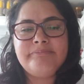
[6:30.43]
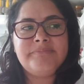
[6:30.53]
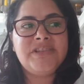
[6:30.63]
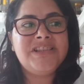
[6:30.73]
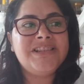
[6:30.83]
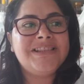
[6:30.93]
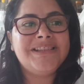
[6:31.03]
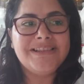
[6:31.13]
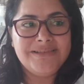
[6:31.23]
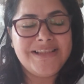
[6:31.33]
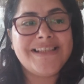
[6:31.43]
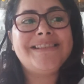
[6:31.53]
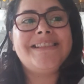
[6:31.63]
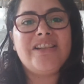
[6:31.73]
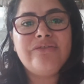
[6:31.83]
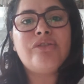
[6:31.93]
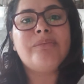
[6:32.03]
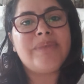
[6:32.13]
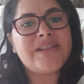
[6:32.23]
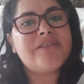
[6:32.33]
The
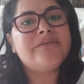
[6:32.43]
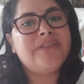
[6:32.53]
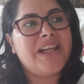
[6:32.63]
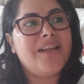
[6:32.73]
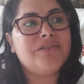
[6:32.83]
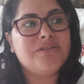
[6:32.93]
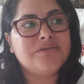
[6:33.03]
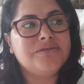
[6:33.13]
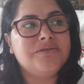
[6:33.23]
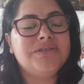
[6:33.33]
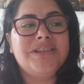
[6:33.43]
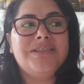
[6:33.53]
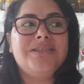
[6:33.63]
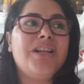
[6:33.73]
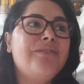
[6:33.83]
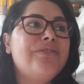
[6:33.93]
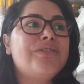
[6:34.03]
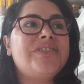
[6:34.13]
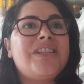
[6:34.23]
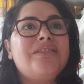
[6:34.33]
self-compassion thing I told, love
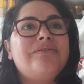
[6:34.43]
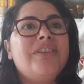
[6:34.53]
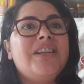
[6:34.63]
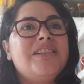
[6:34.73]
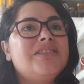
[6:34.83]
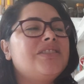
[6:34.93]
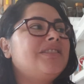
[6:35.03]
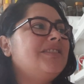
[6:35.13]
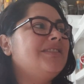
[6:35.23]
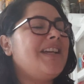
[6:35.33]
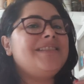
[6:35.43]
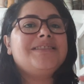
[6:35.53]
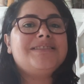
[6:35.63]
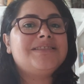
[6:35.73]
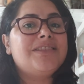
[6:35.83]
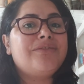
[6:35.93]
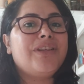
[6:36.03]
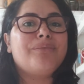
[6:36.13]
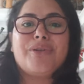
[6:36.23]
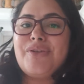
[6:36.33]
yourself is not the narcissistic
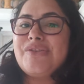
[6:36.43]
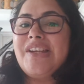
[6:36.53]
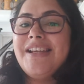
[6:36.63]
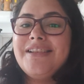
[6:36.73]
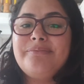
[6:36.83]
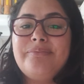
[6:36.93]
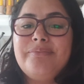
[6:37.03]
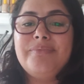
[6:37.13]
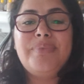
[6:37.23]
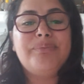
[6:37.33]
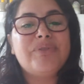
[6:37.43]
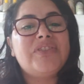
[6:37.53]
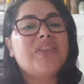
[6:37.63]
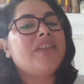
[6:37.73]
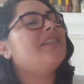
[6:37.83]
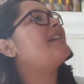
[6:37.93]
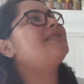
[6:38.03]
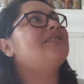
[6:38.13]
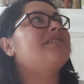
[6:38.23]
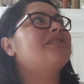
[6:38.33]
thing, because people say the
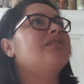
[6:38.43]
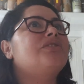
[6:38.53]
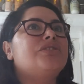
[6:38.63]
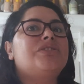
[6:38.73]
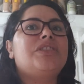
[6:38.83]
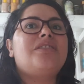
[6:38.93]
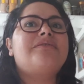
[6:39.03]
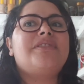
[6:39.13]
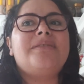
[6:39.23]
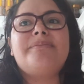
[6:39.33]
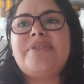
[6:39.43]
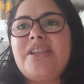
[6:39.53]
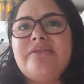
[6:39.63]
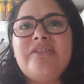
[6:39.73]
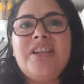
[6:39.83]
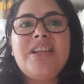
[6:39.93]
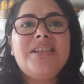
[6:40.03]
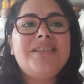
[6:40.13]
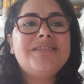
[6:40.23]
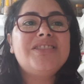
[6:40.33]
narcissist just love himself.
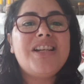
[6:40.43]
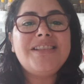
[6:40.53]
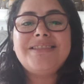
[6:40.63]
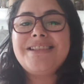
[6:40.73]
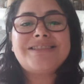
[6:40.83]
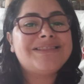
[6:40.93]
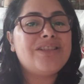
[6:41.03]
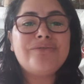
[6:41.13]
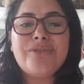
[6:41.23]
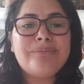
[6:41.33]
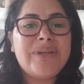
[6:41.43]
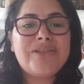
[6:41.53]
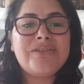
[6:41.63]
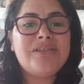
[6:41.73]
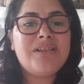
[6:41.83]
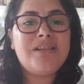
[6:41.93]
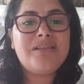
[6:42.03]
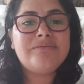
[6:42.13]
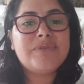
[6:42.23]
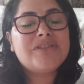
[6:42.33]
It's not the self-compassion
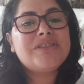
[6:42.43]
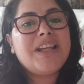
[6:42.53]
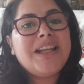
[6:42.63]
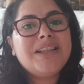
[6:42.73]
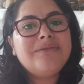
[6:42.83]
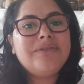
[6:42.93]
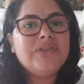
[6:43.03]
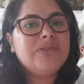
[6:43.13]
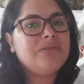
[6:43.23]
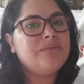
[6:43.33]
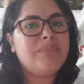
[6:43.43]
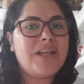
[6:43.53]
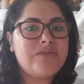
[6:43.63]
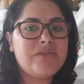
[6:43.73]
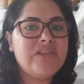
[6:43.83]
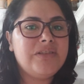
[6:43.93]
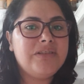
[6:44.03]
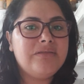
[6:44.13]
love, because they can't feel compassionate.